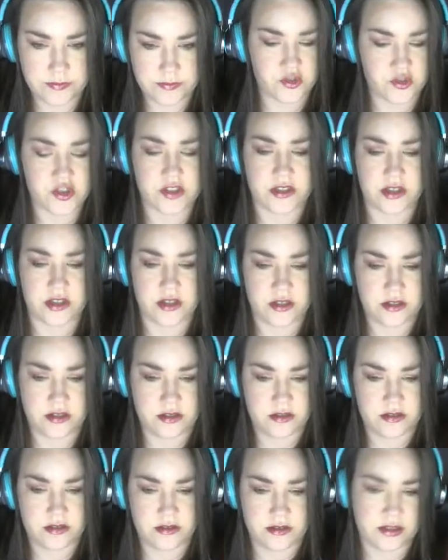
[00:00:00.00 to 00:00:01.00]
Cheesecake.
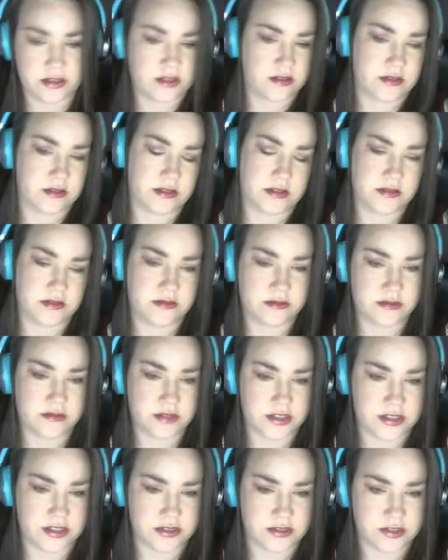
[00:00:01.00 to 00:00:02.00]
I don't know.
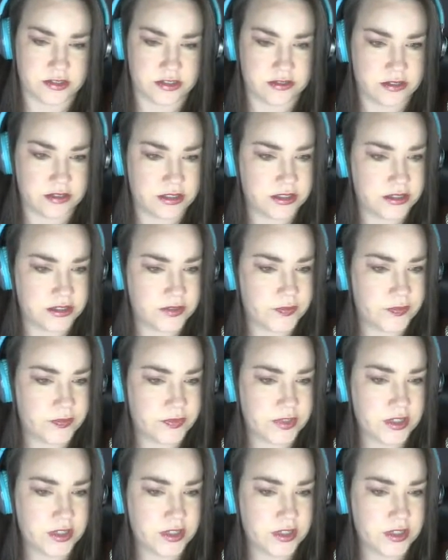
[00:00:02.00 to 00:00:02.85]
That sounds good right now.